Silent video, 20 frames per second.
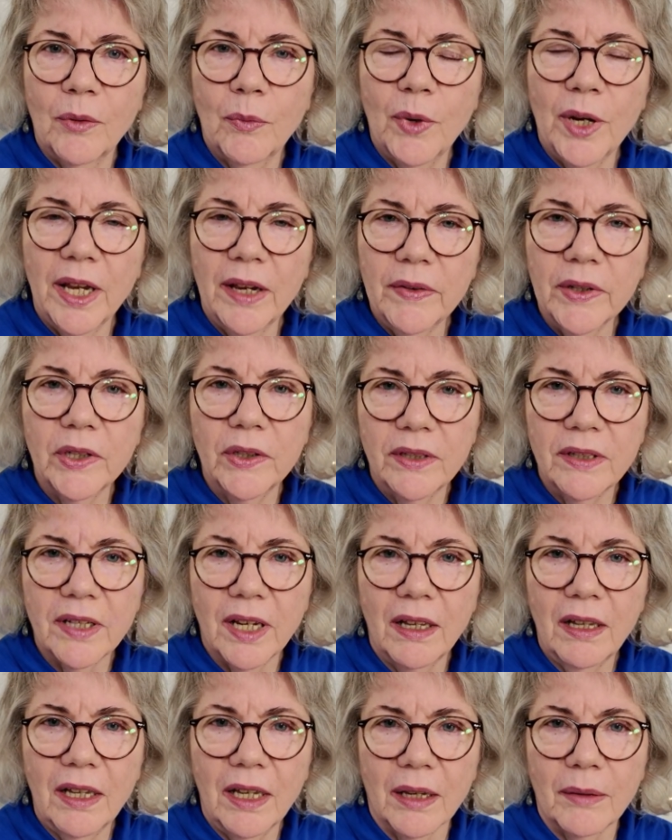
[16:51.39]
and we have a good
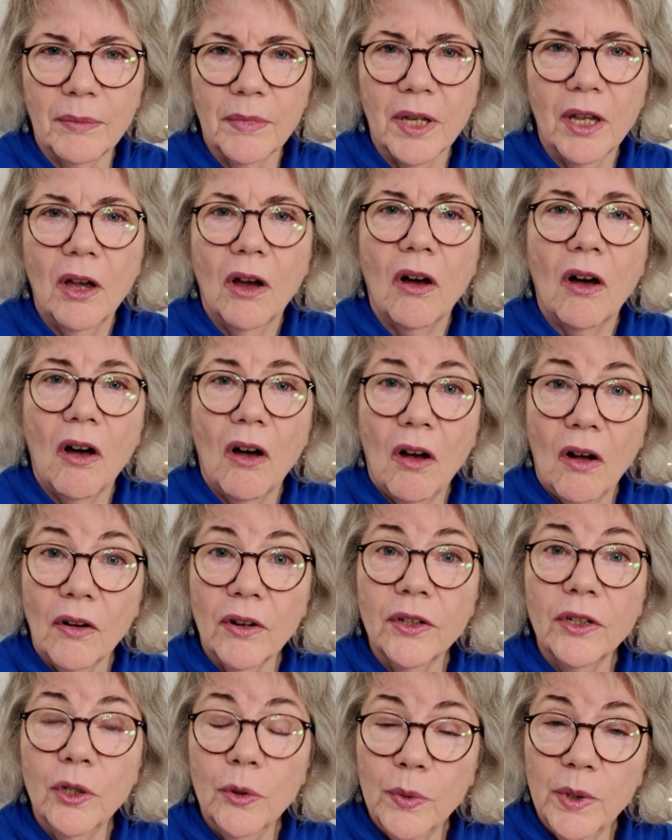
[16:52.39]
time.
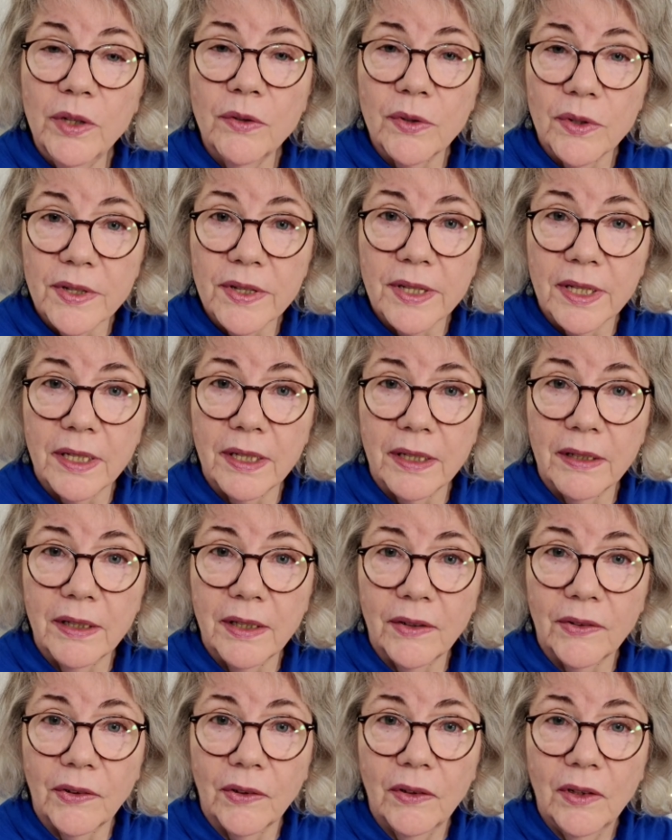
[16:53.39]
Are you interested in
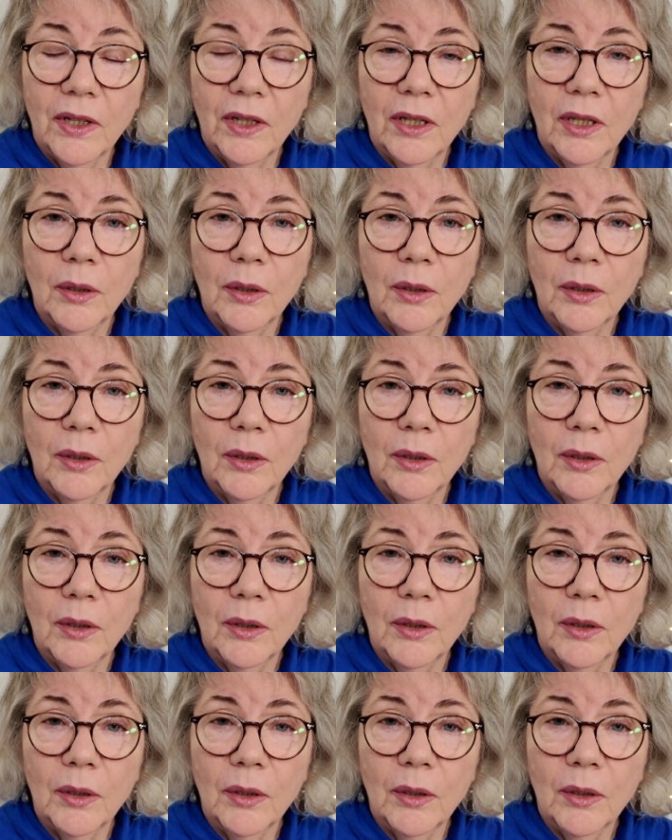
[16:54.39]
this?